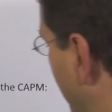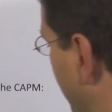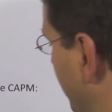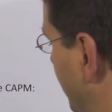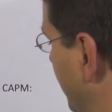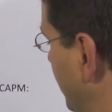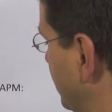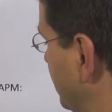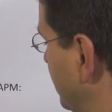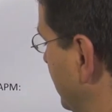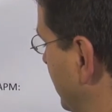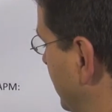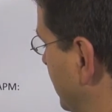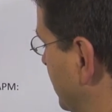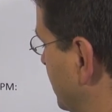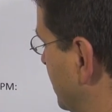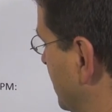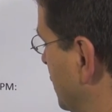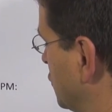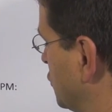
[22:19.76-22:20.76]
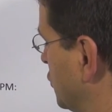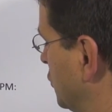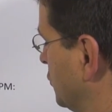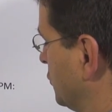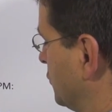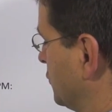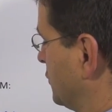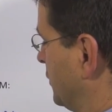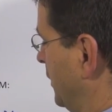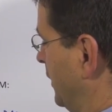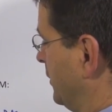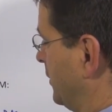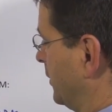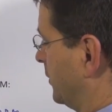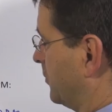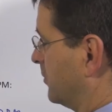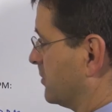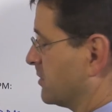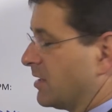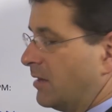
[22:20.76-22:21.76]
this is, so to say, the
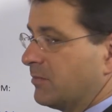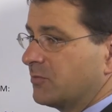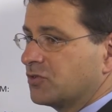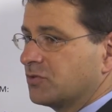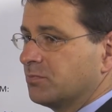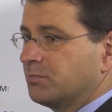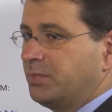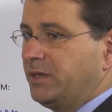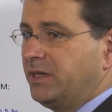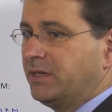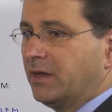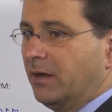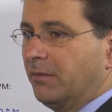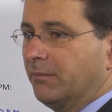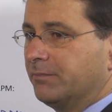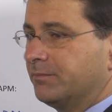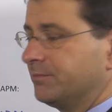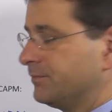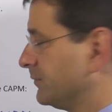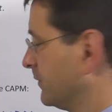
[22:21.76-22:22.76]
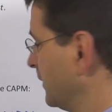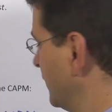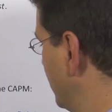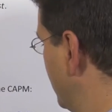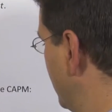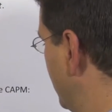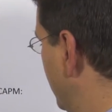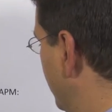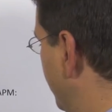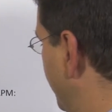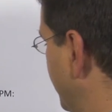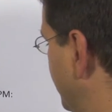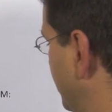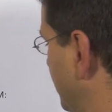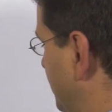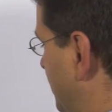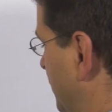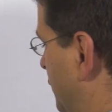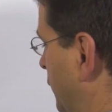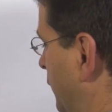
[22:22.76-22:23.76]
consumption beta. This is
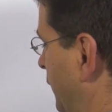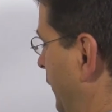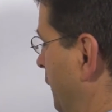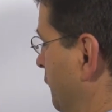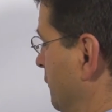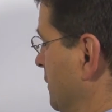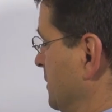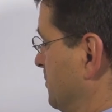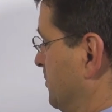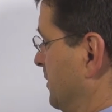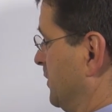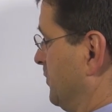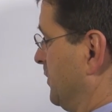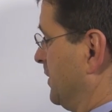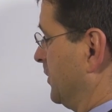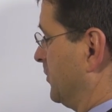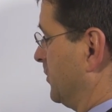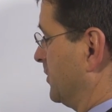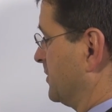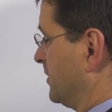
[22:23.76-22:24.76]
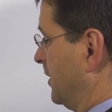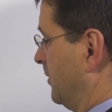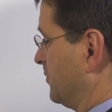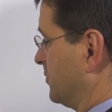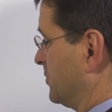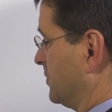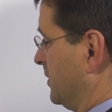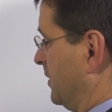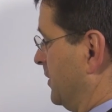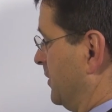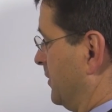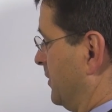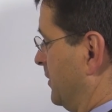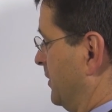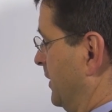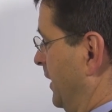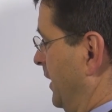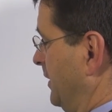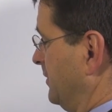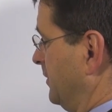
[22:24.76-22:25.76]
the covariance between consumption and
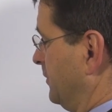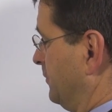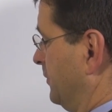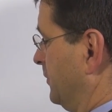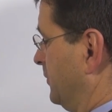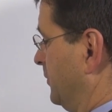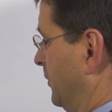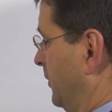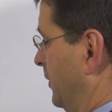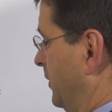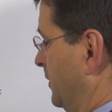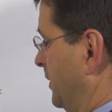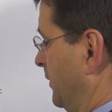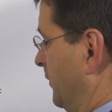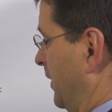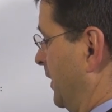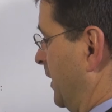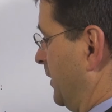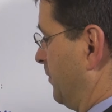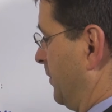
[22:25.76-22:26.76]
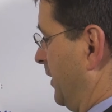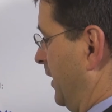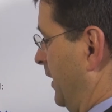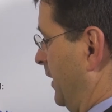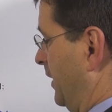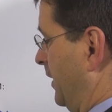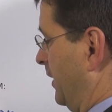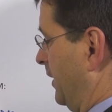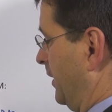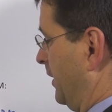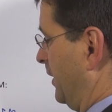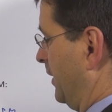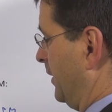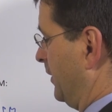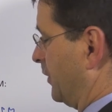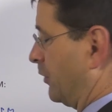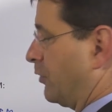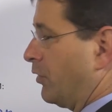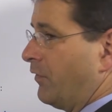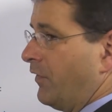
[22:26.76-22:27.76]
the asset return divided by
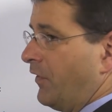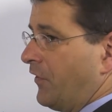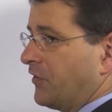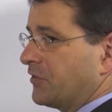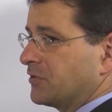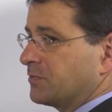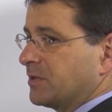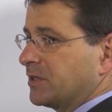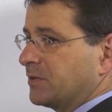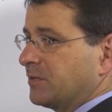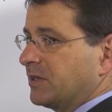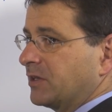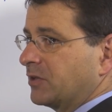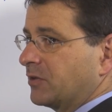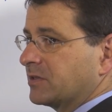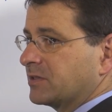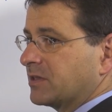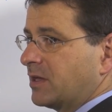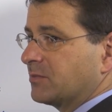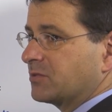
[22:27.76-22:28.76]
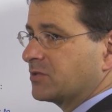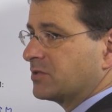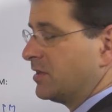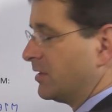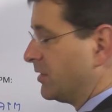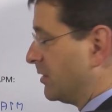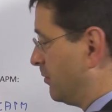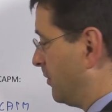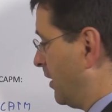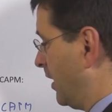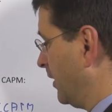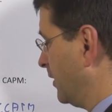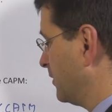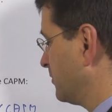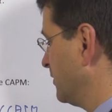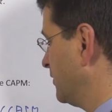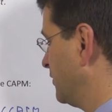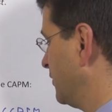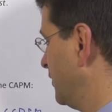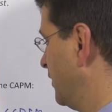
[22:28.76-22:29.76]
the covariance between consumption and the market
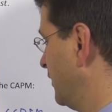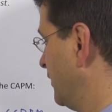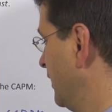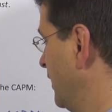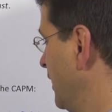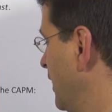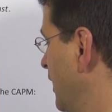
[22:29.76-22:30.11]
return.